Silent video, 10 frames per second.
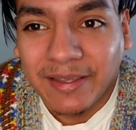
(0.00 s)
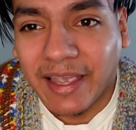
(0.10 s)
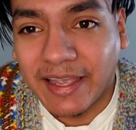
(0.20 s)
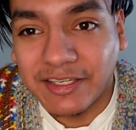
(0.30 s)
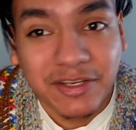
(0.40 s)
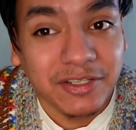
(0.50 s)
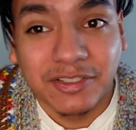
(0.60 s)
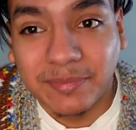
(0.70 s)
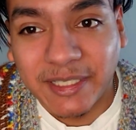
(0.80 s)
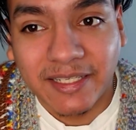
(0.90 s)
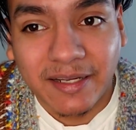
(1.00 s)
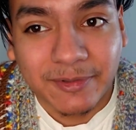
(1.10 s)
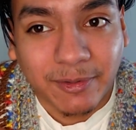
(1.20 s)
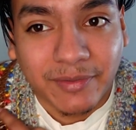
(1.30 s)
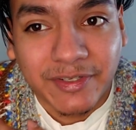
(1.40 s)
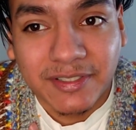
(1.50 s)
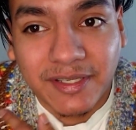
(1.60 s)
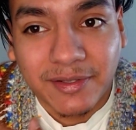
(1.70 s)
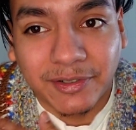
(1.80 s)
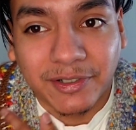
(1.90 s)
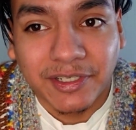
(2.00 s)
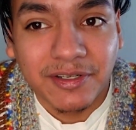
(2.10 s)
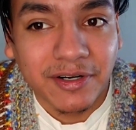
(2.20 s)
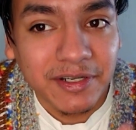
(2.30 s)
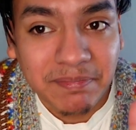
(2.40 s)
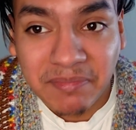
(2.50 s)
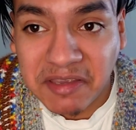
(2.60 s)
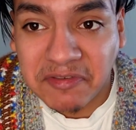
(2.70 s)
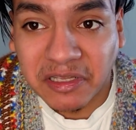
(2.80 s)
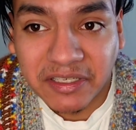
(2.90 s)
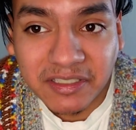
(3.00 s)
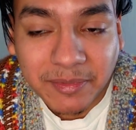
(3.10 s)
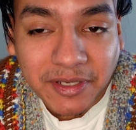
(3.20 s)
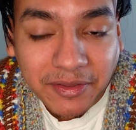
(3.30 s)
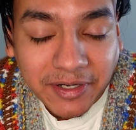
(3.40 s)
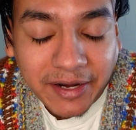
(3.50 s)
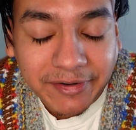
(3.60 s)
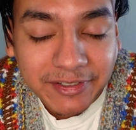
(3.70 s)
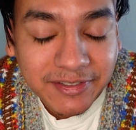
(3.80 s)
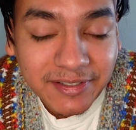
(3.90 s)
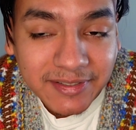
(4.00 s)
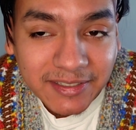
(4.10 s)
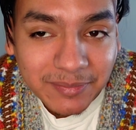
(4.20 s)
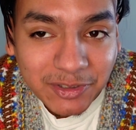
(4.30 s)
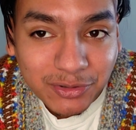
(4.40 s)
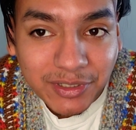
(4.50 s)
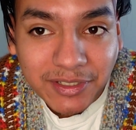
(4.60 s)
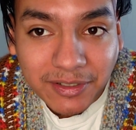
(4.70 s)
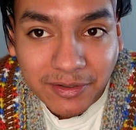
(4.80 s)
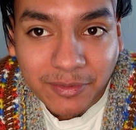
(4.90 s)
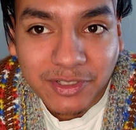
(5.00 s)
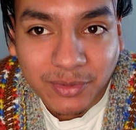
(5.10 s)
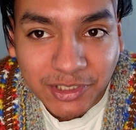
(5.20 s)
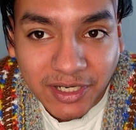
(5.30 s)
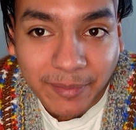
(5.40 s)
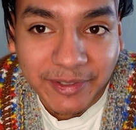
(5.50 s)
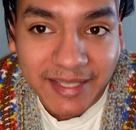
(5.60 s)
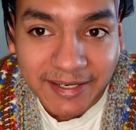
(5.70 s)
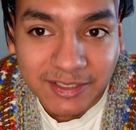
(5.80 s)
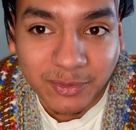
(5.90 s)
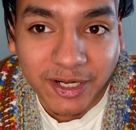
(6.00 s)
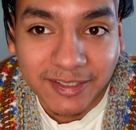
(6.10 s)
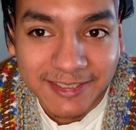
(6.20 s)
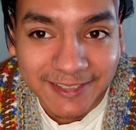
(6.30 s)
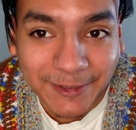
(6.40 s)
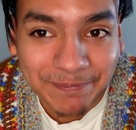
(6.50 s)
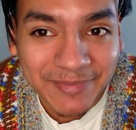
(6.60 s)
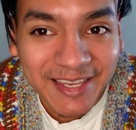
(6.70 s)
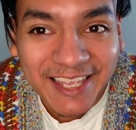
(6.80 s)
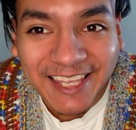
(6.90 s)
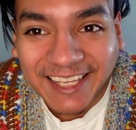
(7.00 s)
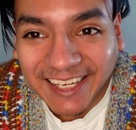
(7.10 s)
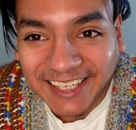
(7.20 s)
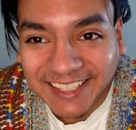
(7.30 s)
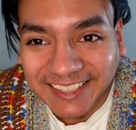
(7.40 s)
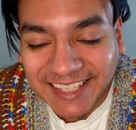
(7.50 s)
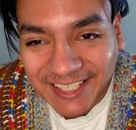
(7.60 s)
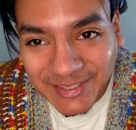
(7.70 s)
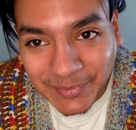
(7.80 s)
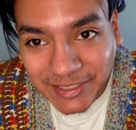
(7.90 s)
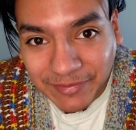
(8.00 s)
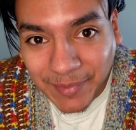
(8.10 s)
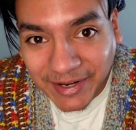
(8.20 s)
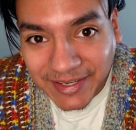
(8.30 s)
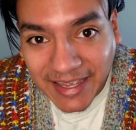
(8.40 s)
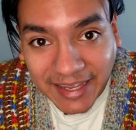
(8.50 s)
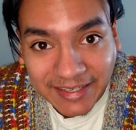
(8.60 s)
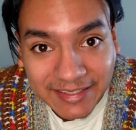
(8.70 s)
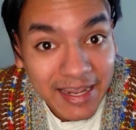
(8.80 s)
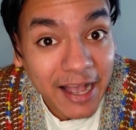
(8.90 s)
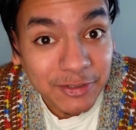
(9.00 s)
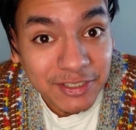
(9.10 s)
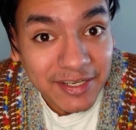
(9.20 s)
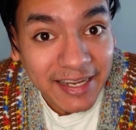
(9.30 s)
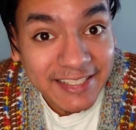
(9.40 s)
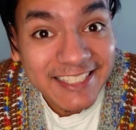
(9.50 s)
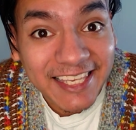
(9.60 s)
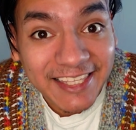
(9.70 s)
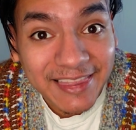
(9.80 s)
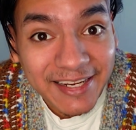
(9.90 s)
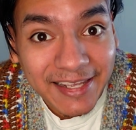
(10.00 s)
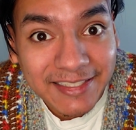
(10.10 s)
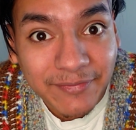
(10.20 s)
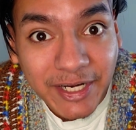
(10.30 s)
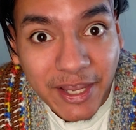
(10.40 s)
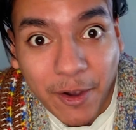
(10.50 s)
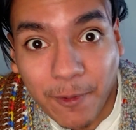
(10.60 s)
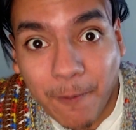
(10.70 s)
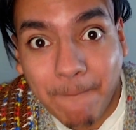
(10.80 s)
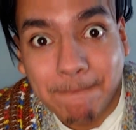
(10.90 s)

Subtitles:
And you could just mix it up. So wherever you see the Ernie yarn, if you like some of the other characters on Sesame Street, you can always switch it up with that as well. So thank you so much, everybody, and I'll see you guys in the next video.